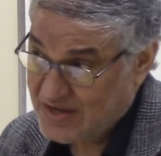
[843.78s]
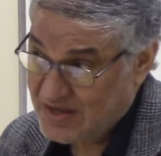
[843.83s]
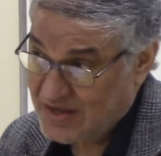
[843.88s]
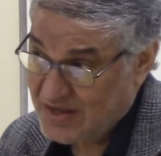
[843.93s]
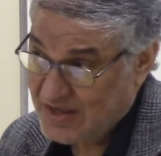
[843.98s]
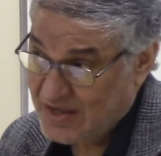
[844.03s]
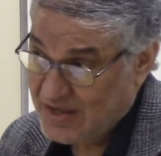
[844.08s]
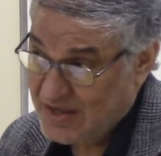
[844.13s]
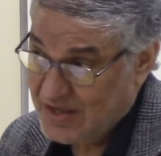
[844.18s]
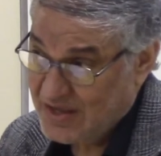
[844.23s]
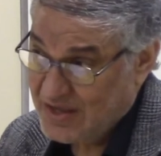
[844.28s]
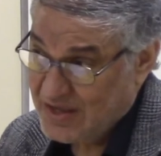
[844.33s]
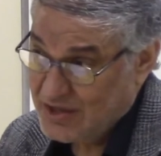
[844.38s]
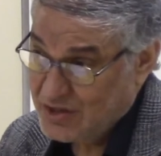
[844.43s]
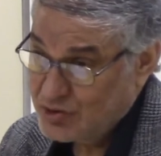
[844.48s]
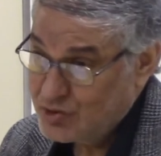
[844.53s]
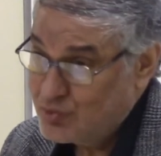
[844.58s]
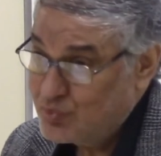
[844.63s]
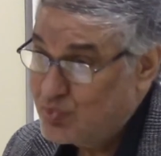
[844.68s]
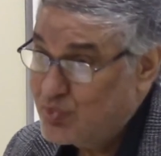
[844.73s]
you bring
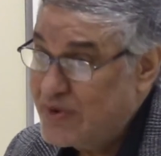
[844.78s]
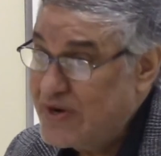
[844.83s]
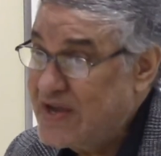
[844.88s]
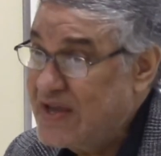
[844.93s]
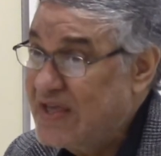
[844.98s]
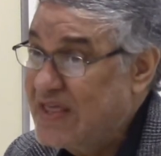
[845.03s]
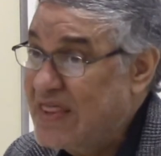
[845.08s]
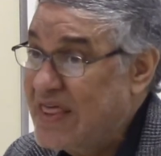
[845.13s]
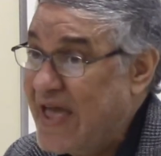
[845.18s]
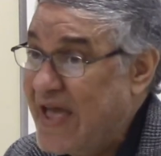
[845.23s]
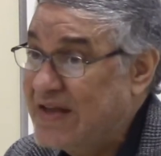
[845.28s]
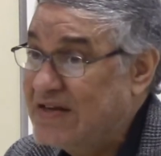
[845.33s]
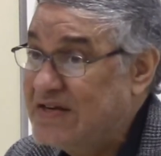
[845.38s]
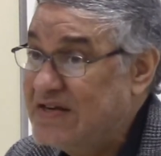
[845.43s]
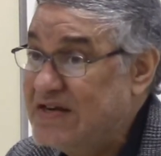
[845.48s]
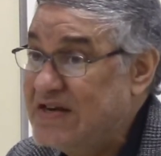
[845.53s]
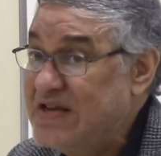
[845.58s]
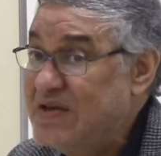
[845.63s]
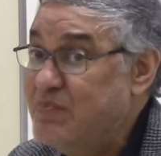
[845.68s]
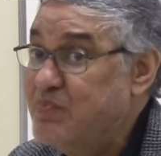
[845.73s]
that deep
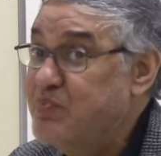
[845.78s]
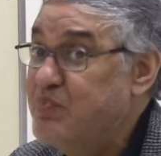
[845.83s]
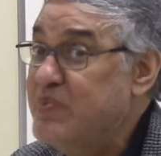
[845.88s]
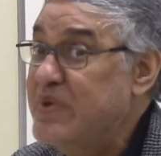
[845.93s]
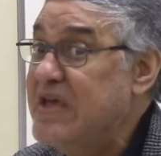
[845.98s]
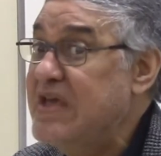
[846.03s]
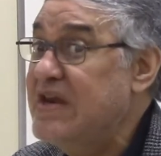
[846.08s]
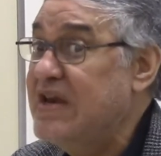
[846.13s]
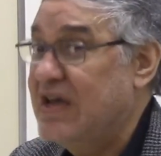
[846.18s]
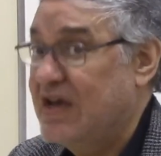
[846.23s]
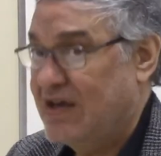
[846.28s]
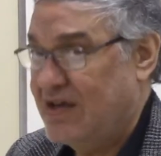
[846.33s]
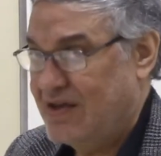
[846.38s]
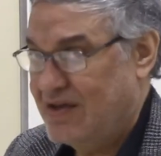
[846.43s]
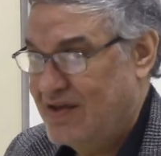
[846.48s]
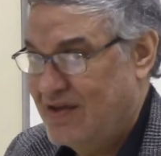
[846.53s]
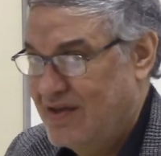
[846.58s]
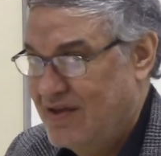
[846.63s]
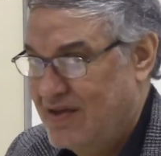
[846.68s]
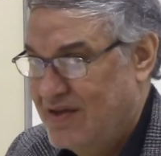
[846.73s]
meaning
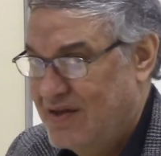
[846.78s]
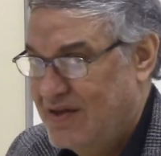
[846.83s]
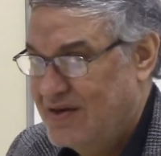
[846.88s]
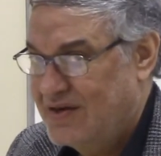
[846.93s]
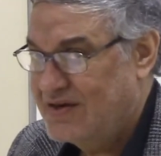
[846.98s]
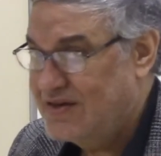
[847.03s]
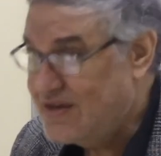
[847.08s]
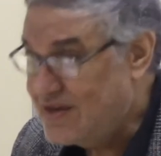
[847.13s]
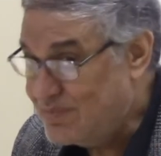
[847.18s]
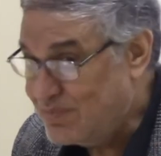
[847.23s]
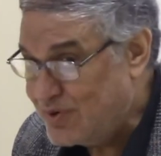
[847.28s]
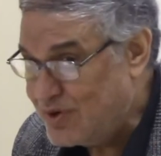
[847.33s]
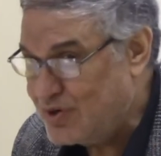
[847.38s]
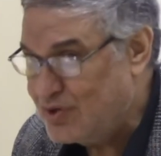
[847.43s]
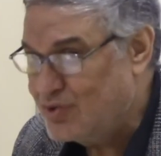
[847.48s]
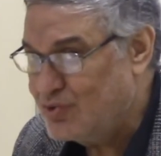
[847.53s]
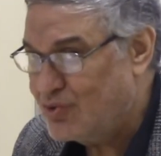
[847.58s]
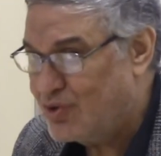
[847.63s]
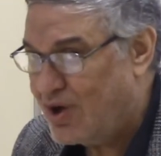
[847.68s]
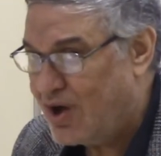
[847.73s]
deeply in your
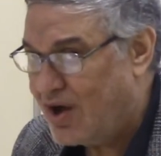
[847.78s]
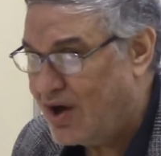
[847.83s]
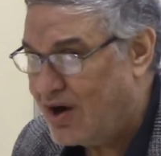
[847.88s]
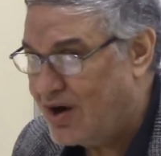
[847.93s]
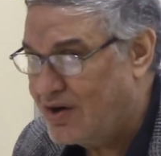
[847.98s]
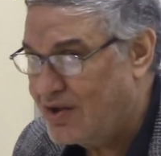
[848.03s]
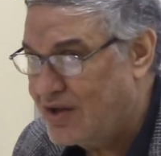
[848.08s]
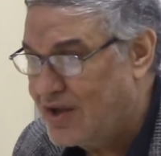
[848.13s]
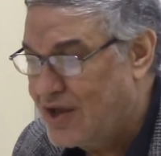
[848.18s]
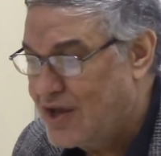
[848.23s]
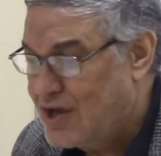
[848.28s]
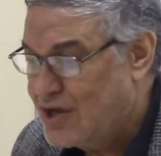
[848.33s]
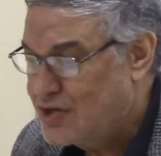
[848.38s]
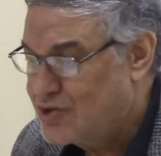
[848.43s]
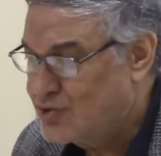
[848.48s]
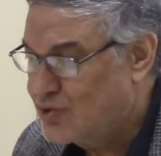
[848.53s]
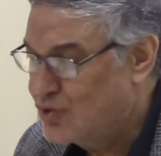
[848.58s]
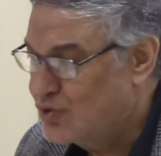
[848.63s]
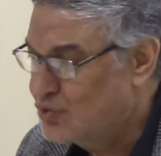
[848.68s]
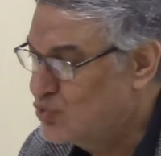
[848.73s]
heart, so it will
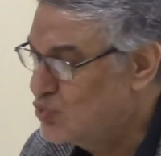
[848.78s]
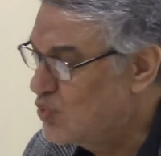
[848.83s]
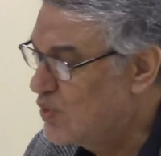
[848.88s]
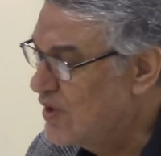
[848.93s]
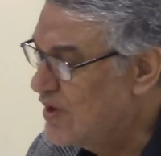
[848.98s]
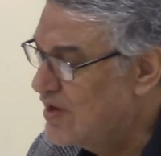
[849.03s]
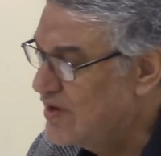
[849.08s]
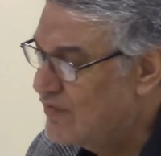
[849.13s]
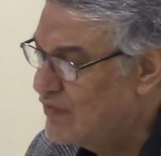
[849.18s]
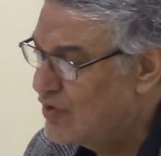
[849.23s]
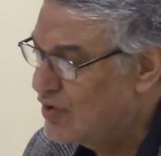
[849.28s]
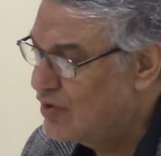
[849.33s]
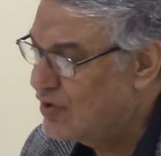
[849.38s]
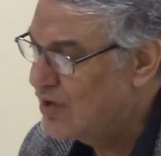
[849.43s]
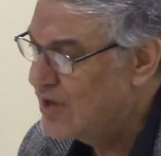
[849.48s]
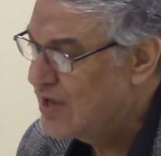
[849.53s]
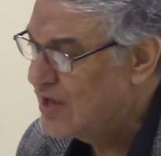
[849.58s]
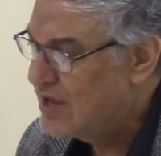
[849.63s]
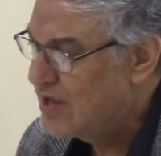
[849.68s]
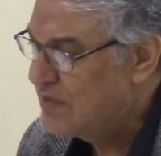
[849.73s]
never
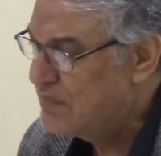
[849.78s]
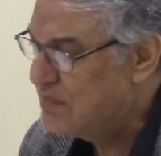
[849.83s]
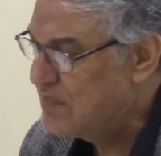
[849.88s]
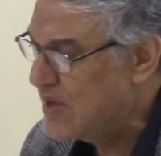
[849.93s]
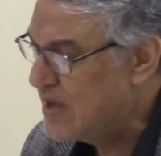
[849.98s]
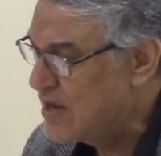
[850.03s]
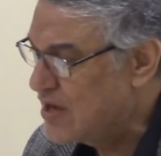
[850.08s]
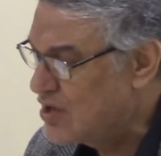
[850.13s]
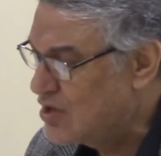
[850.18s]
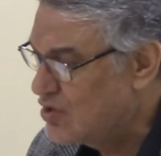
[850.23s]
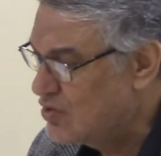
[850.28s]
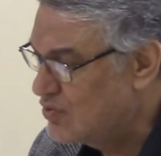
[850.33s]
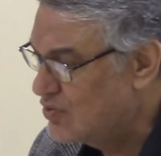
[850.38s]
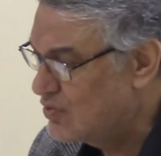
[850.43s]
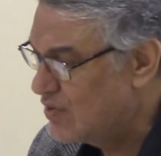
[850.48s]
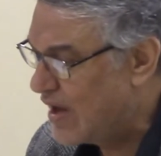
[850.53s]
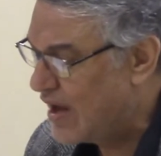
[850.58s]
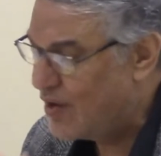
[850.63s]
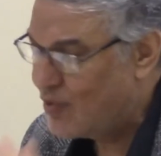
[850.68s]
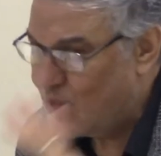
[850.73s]
make you away
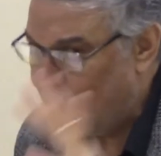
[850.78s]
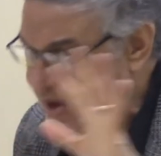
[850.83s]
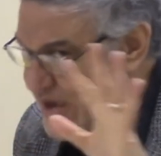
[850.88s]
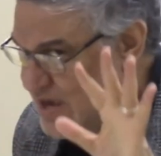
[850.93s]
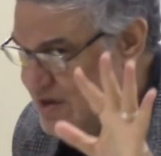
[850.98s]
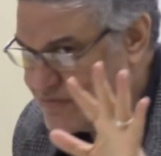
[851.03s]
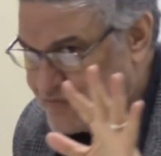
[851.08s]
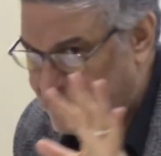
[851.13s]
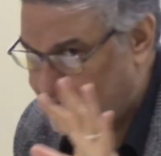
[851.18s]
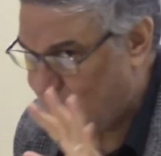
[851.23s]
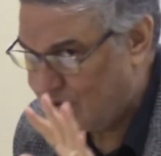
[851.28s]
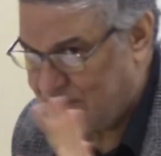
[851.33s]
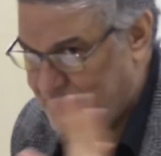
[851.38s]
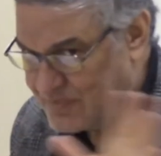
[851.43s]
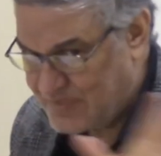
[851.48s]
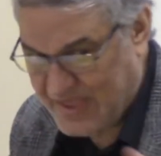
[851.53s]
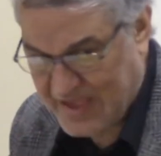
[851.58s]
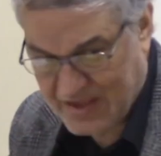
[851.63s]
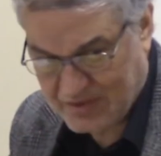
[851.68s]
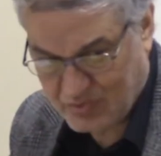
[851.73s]
from that
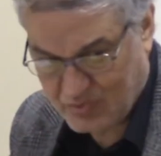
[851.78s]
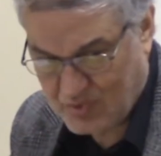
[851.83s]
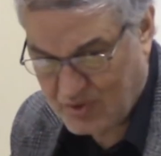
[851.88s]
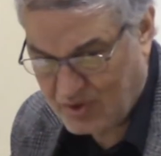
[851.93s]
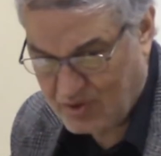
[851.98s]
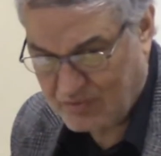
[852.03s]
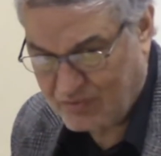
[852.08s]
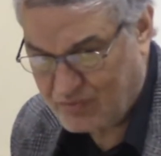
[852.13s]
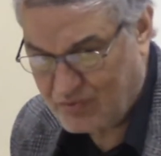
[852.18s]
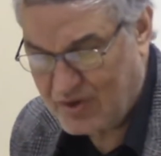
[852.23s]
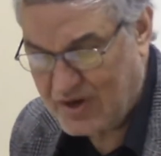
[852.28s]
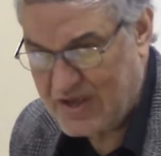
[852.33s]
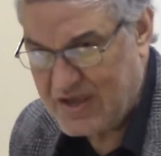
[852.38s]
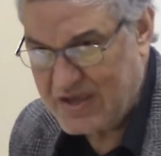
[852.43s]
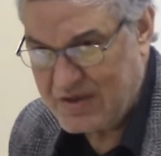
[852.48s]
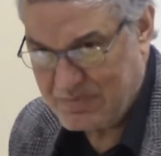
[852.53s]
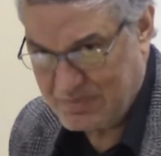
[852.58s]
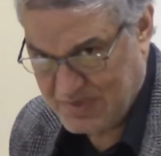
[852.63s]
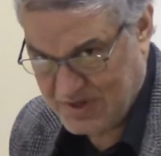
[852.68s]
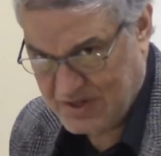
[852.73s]
wonderful
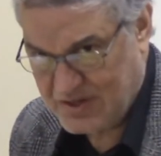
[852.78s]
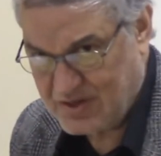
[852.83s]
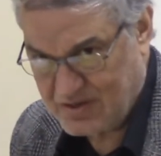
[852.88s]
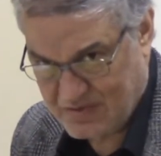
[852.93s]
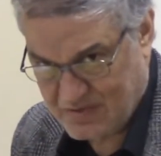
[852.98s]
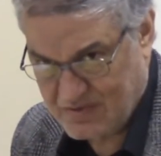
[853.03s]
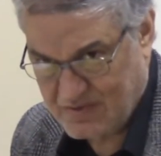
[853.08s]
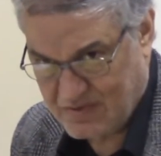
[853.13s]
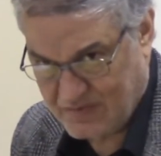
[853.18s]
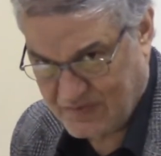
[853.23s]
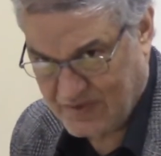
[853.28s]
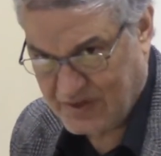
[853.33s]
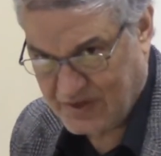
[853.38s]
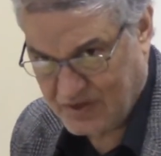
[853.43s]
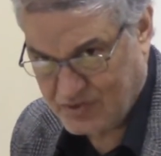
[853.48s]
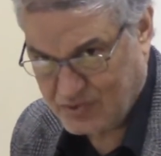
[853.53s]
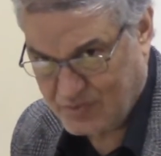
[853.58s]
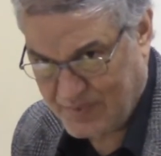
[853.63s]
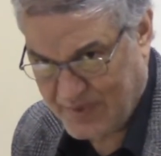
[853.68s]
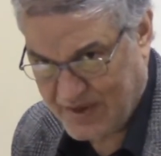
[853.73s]
meeting of Allah subhanahu wa
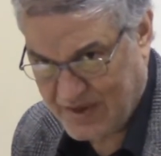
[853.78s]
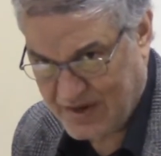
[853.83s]
ta'ala,